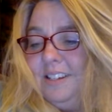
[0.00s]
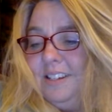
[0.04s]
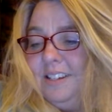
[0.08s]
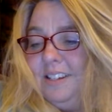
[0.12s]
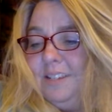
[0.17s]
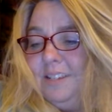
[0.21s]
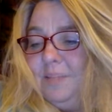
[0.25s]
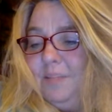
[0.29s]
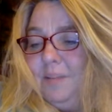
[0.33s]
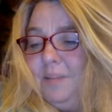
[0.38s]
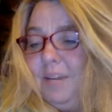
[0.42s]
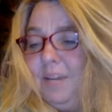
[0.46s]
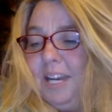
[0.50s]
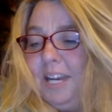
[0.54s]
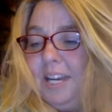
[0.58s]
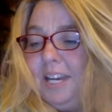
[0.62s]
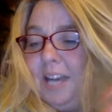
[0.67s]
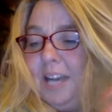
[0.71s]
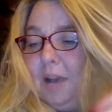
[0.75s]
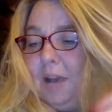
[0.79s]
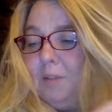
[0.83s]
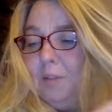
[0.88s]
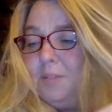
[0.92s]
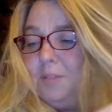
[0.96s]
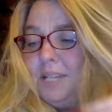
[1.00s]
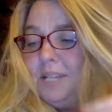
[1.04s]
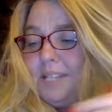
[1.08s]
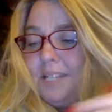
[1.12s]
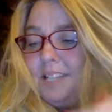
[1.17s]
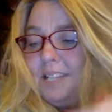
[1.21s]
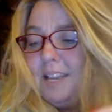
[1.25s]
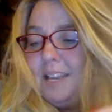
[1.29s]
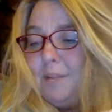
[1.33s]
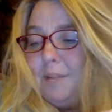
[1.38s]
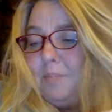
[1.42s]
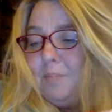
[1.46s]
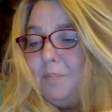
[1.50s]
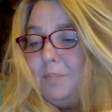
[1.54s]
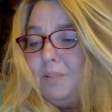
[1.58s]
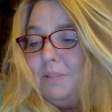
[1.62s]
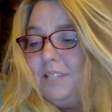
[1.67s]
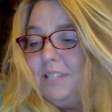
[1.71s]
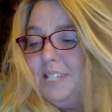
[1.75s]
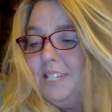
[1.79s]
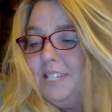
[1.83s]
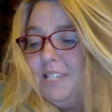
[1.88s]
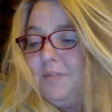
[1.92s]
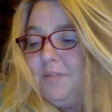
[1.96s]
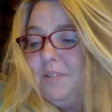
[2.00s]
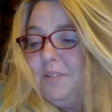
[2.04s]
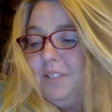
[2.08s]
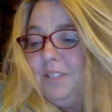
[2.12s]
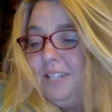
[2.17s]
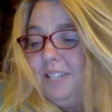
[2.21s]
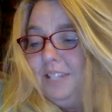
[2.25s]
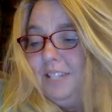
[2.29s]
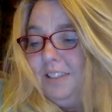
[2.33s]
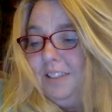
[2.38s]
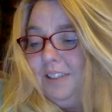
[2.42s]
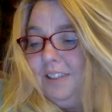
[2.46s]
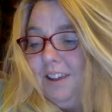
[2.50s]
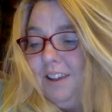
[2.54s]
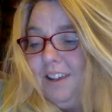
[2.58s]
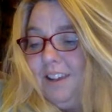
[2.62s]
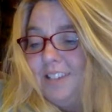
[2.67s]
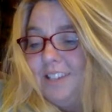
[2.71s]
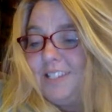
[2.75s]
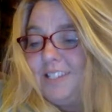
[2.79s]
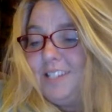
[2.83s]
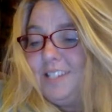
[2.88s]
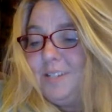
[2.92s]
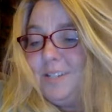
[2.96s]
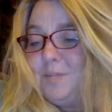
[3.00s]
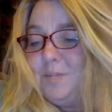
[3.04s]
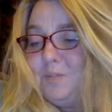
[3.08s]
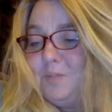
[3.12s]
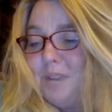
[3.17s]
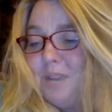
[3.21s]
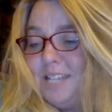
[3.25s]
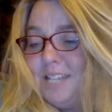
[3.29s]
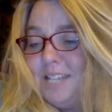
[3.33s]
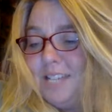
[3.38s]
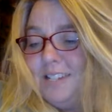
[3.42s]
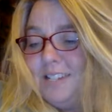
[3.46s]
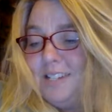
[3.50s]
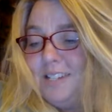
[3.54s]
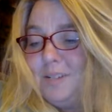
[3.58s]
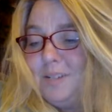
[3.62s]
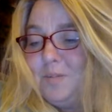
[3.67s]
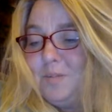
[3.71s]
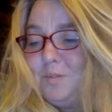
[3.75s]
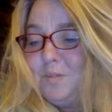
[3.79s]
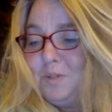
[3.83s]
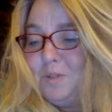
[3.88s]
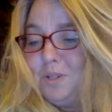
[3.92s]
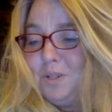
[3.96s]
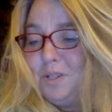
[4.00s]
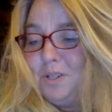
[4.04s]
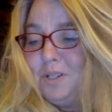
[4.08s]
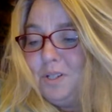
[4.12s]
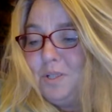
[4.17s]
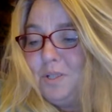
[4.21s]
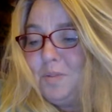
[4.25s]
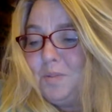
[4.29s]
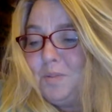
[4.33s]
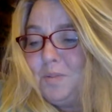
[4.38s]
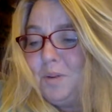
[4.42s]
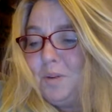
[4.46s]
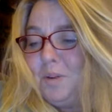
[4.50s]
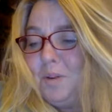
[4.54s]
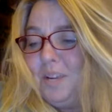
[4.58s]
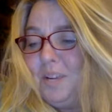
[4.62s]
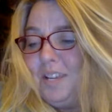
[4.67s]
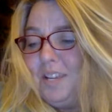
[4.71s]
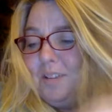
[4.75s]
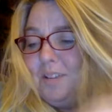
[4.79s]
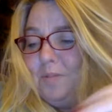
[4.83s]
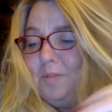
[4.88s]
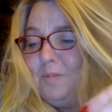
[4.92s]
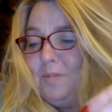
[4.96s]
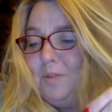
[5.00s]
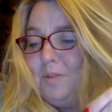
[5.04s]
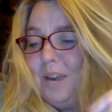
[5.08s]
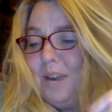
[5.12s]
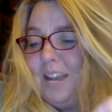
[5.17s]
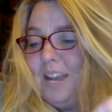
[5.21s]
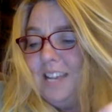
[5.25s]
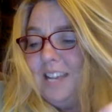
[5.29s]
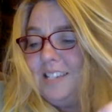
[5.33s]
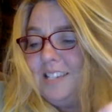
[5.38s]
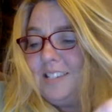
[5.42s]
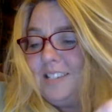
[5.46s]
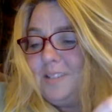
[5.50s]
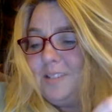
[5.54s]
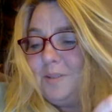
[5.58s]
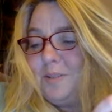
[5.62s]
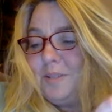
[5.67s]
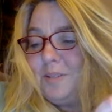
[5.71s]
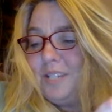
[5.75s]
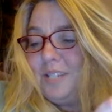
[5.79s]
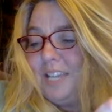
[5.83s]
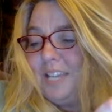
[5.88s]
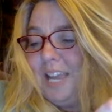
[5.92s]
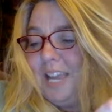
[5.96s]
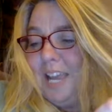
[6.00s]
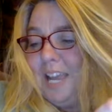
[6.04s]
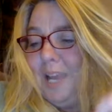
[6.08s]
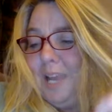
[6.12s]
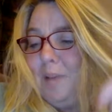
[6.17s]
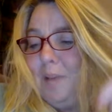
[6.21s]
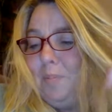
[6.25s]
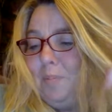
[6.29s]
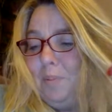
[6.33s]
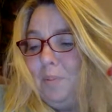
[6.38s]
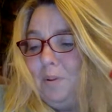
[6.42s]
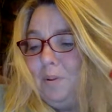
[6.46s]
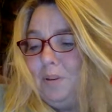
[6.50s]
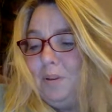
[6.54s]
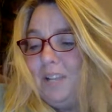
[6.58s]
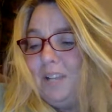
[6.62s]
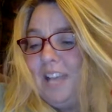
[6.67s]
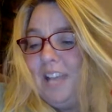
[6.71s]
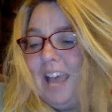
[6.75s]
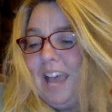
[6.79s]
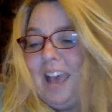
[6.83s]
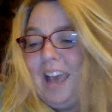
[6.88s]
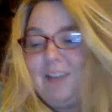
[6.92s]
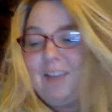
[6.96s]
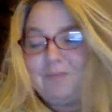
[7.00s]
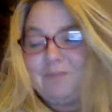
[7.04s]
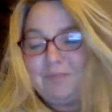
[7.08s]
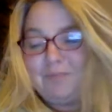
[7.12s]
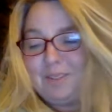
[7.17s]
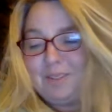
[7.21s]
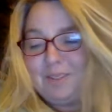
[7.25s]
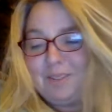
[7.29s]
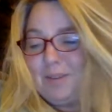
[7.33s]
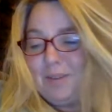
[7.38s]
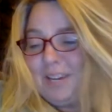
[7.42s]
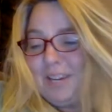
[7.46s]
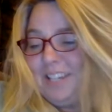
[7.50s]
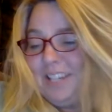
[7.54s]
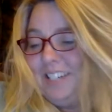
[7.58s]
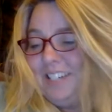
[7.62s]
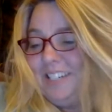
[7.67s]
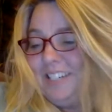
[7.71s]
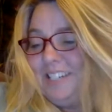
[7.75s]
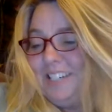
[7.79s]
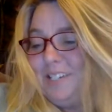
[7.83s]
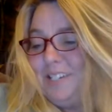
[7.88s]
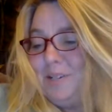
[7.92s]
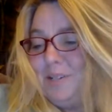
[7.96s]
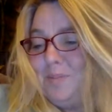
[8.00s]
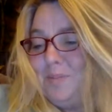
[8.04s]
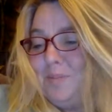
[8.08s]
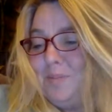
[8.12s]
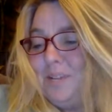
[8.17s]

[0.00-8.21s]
Reading helped us get blissfully lost in resonant worlds where we could rest or gape or laugh with recognition.